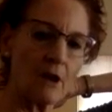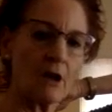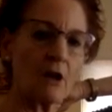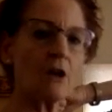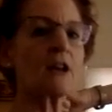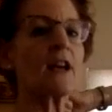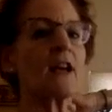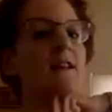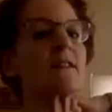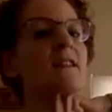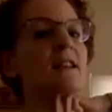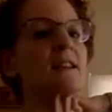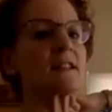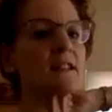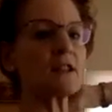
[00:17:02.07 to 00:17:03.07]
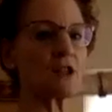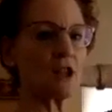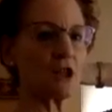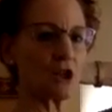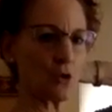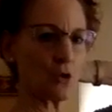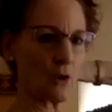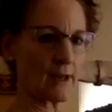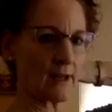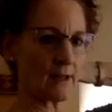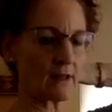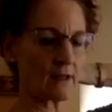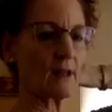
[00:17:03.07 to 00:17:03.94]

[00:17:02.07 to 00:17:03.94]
Okay, this is the joint,